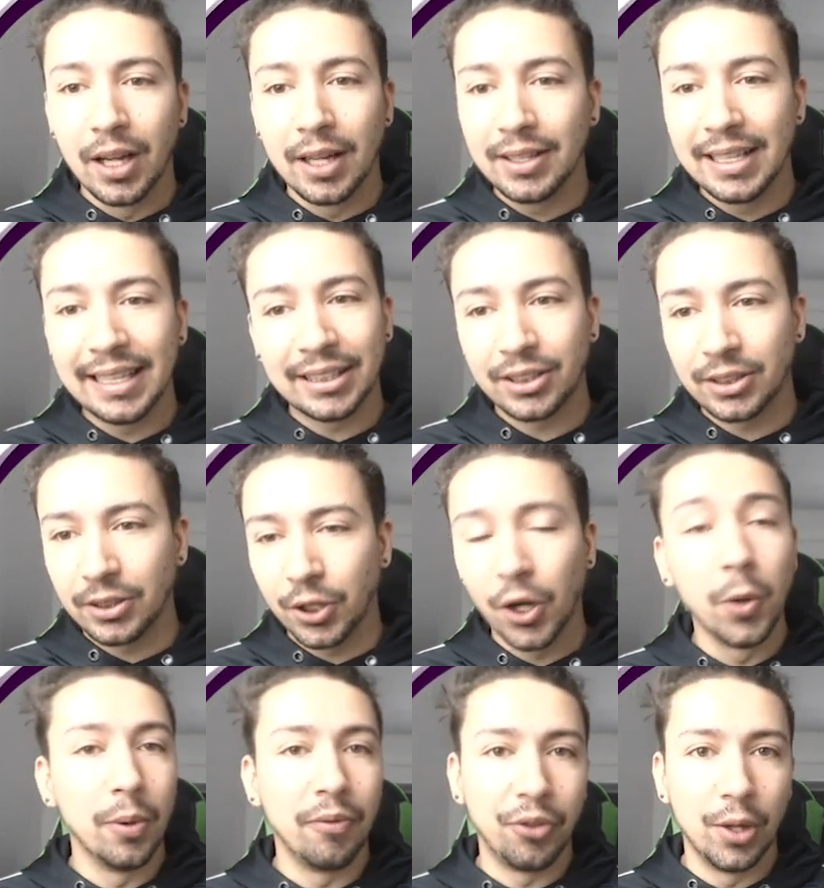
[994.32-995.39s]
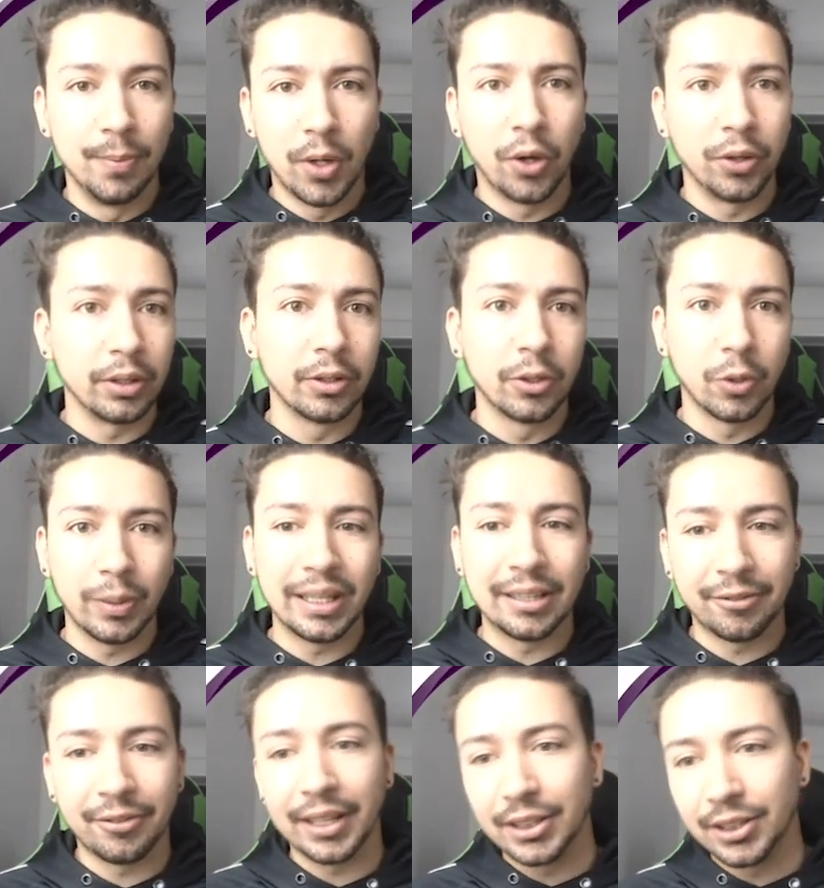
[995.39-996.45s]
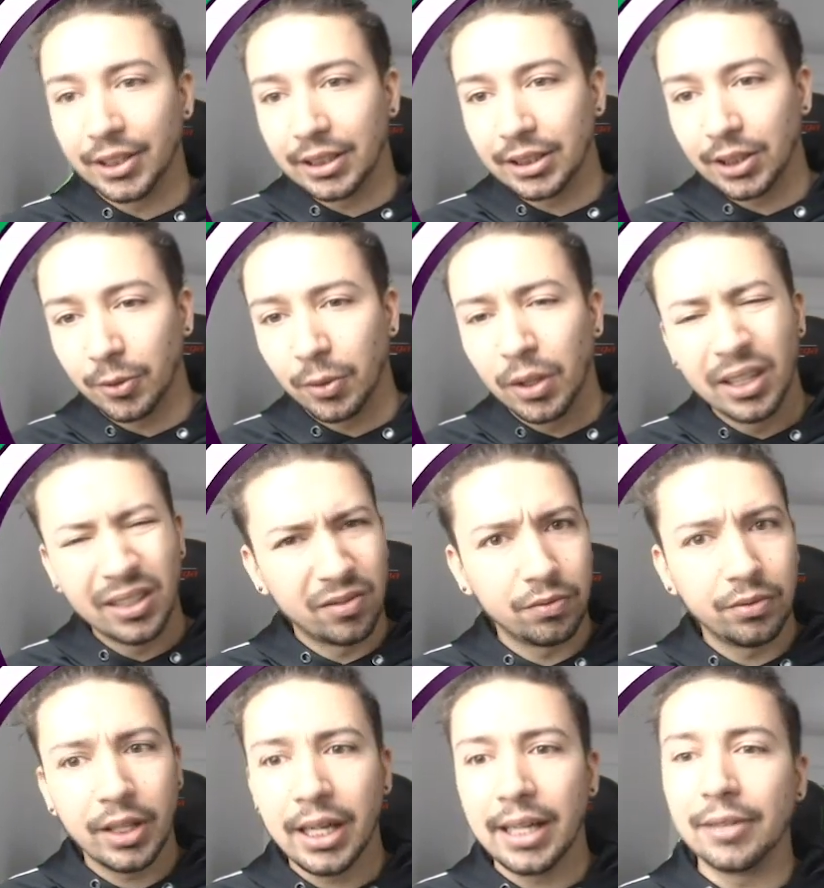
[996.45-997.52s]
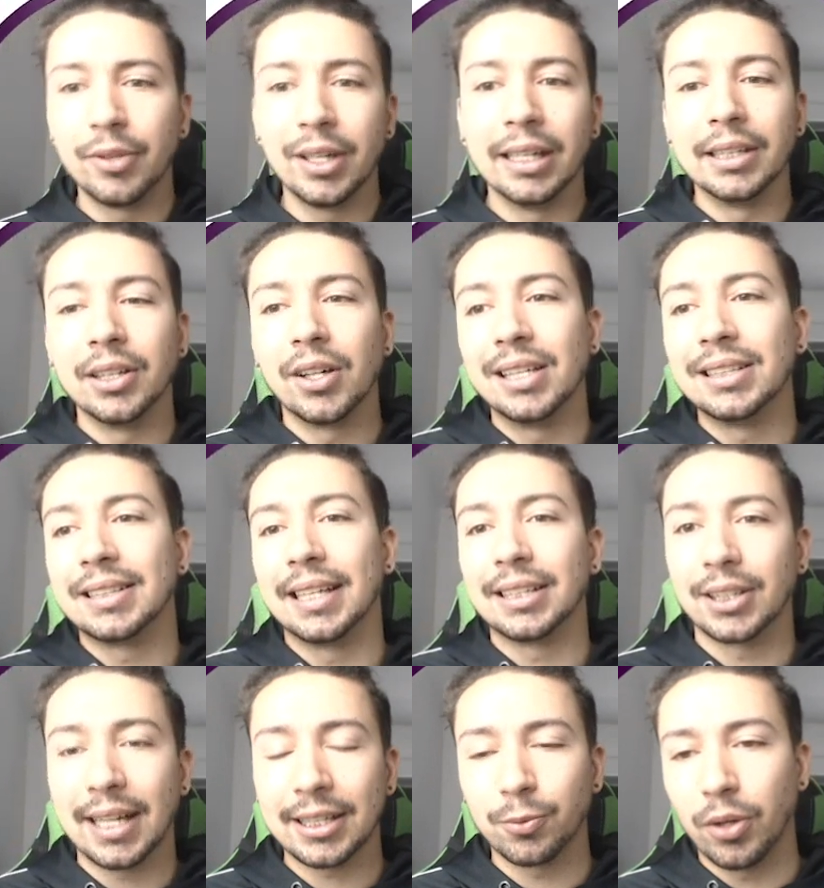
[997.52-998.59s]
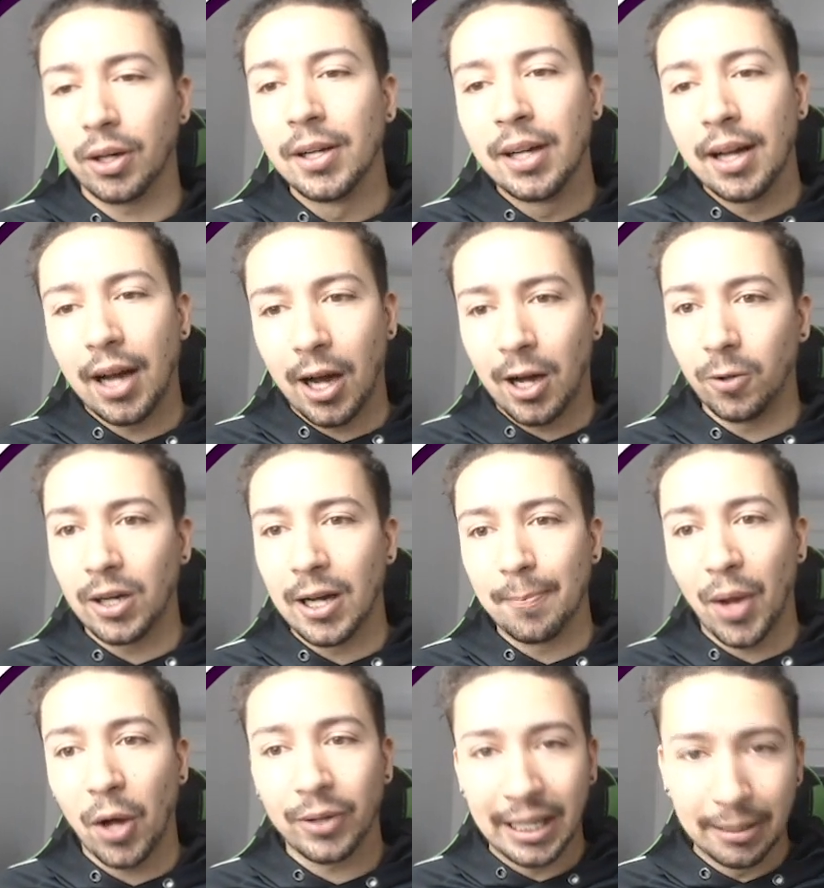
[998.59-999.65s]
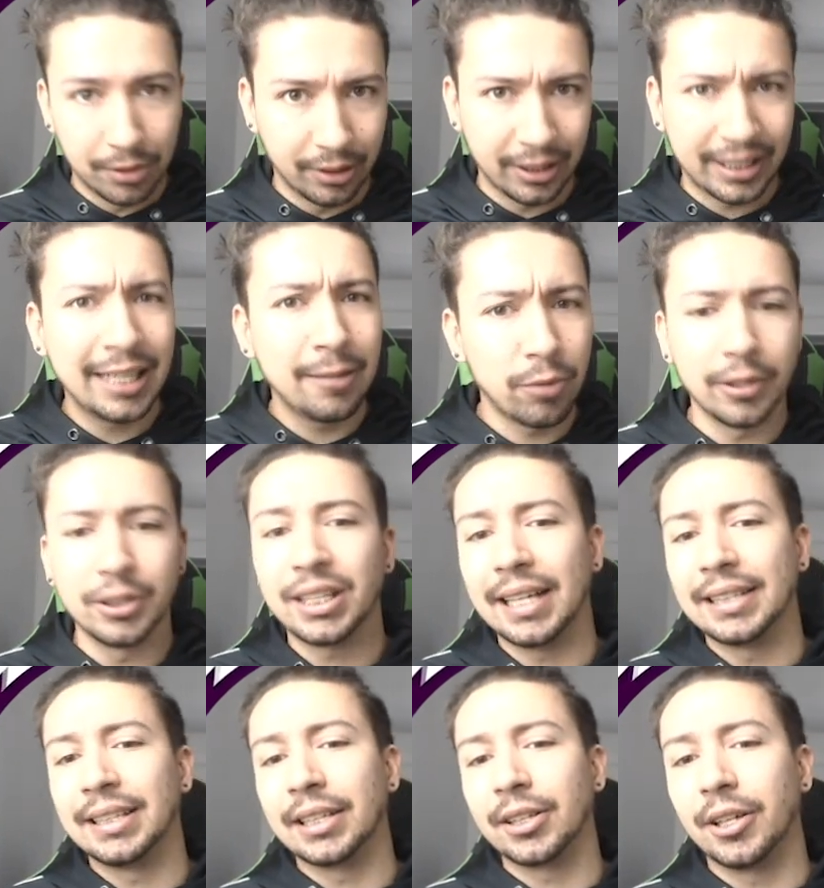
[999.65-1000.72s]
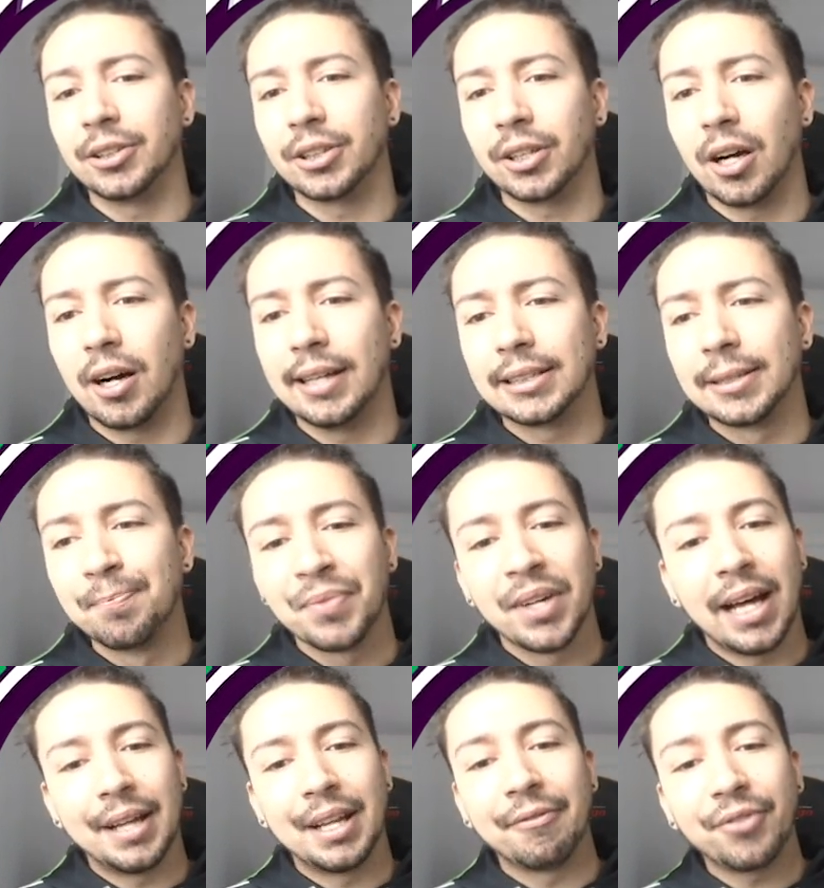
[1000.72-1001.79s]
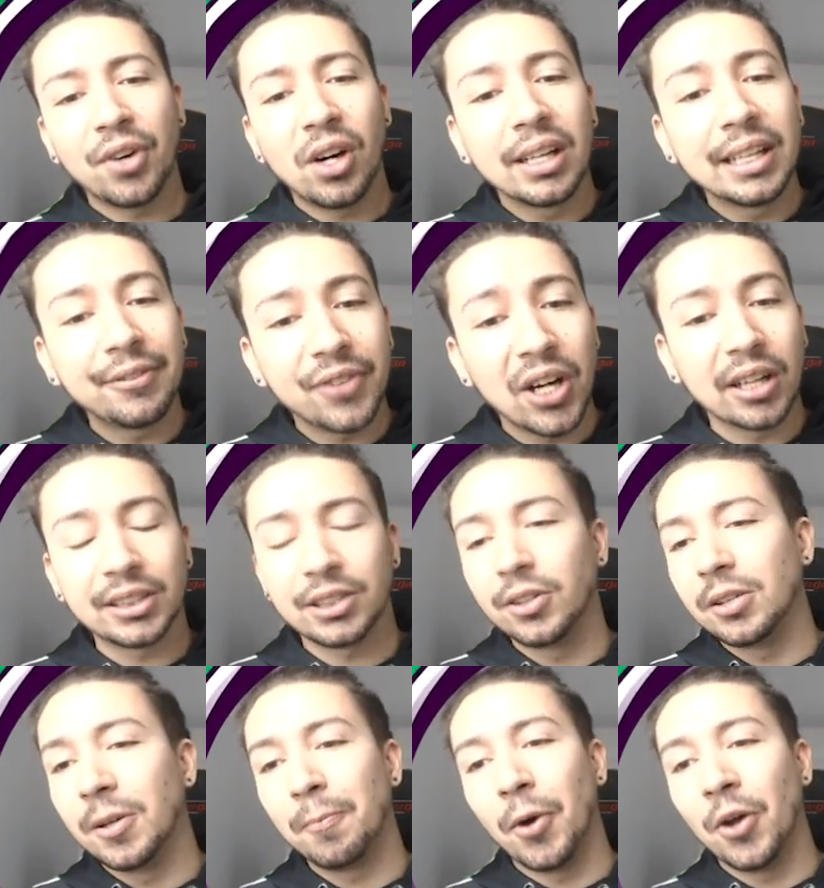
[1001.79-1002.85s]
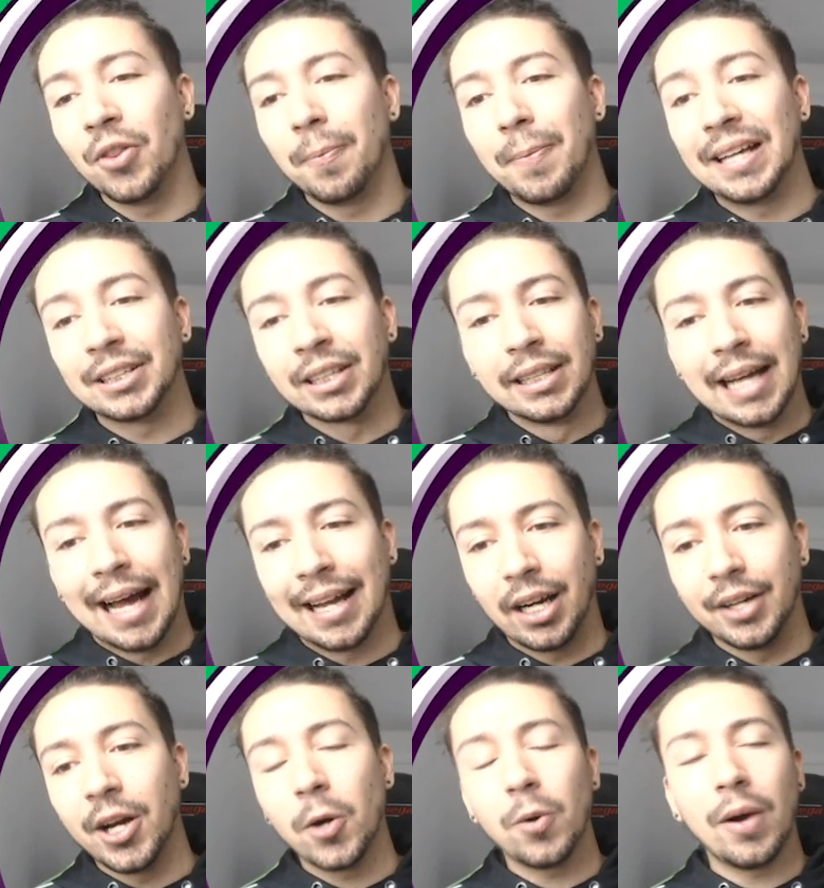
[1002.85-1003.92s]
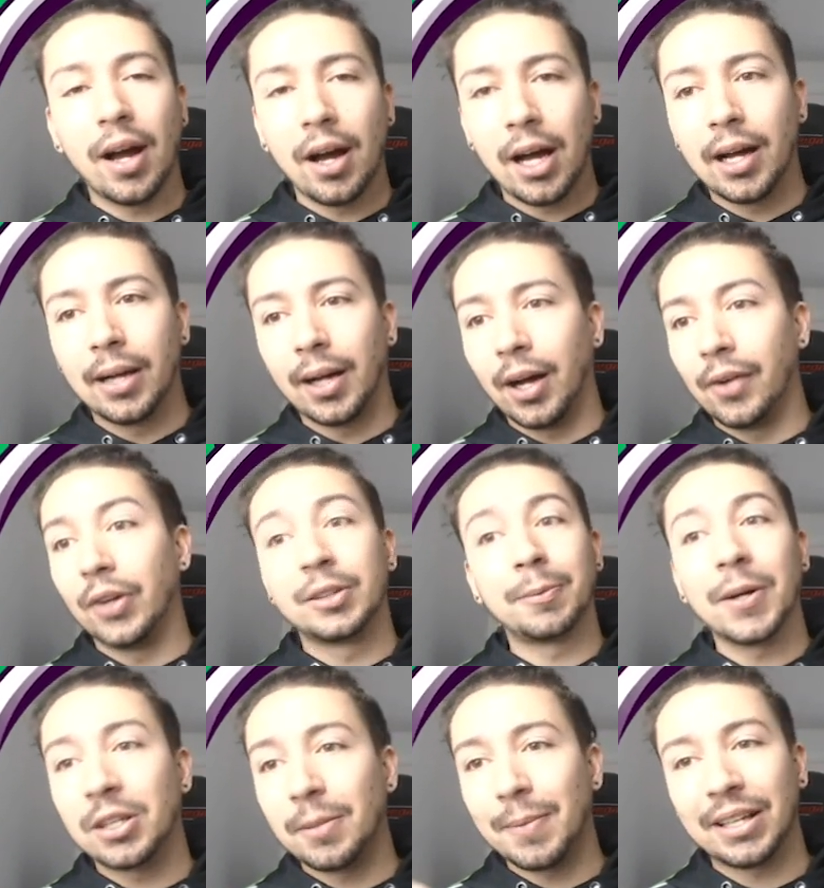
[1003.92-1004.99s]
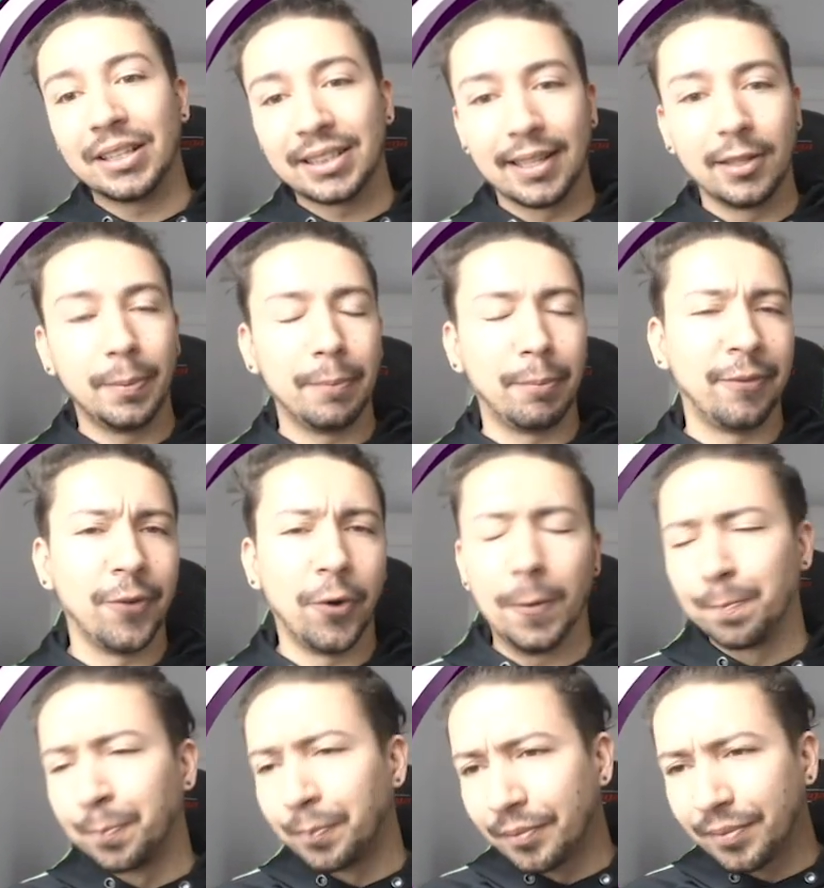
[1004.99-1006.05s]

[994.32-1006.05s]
at least two of them on green fixtures. So really, really nice there. So that's what I'll keep doing, keep rotating those guys. And then finally, Ferguson on the bench. And I know I've spoken about this a little bit before.